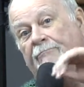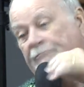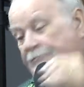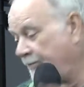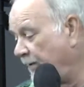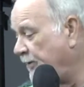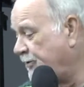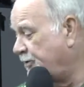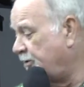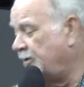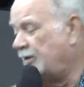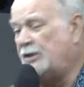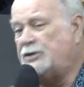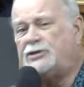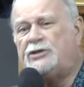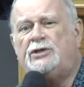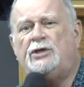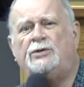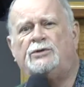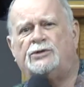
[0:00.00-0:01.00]
And if you can
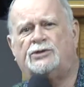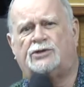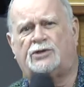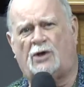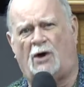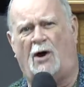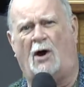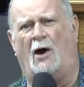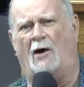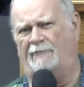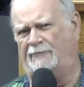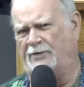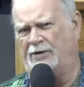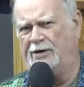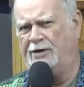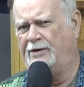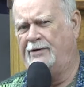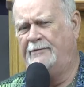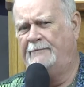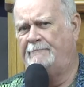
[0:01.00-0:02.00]
think about
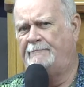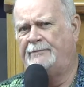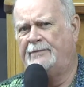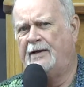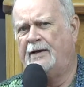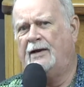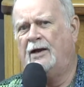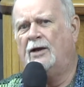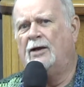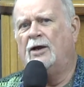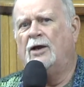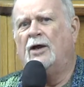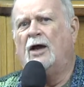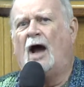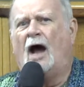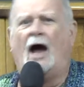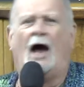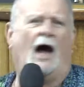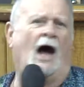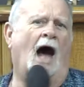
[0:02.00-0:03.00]
let's, let's use
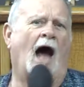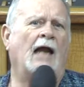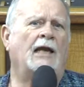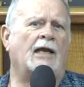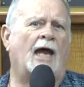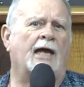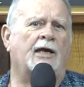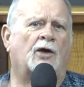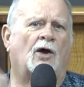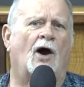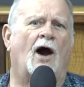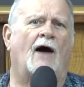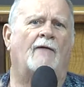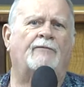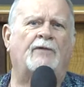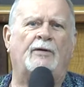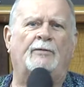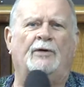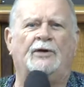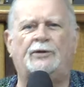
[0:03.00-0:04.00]
coffee.
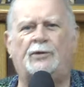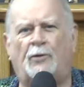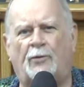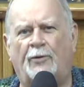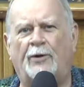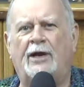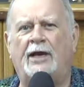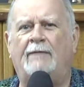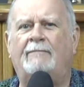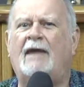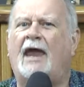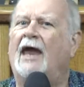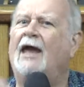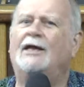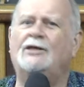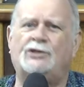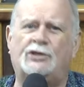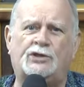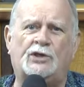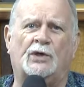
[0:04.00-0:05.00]
I
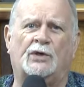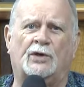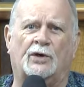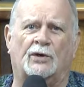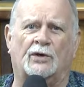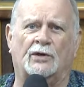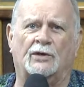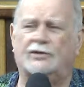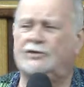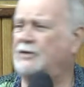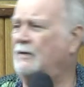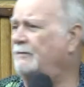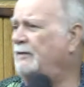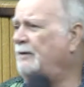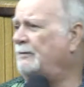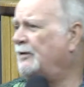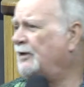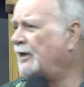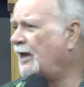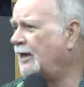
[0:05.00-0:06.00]
like coffee with
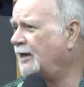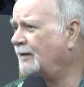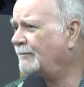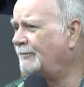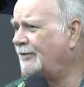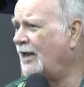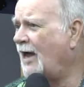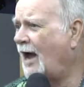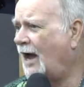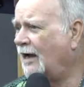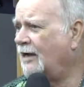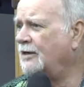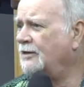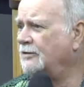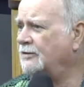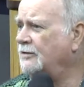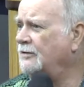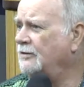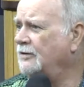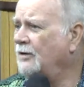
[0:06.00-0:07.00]
cream and sugar.
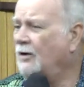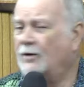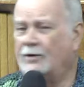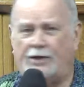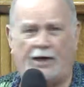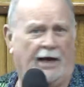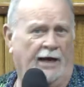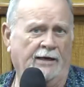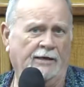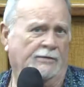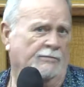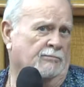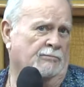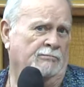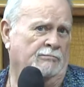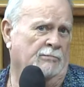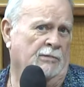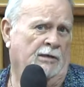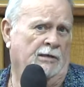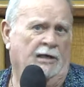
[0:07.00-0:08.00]
Some people like it
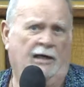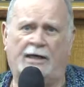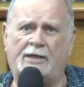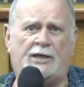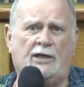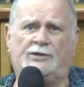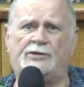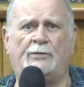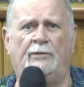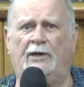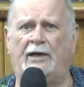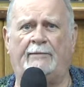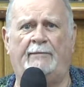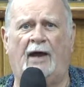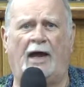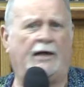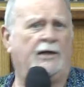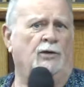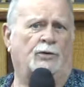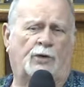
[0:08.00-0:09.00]
black,
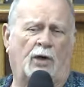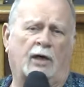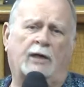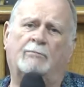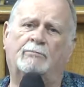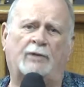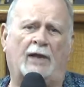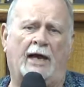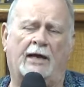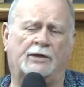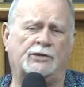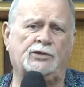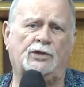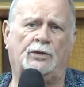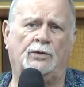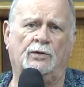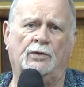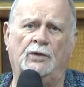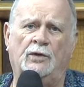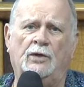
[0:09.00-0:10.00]
okay? It
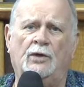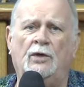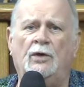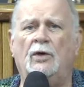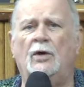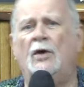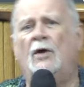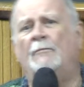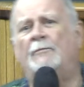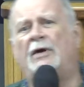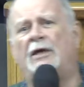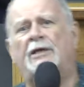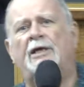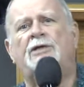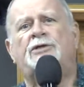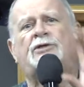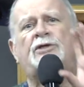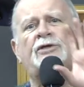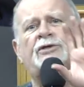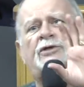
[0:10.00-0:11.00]
doesn't really matter. I can drink it
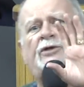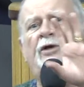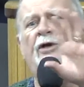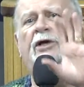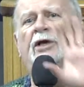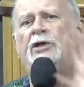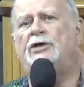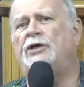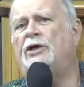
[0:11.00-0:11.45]
black too.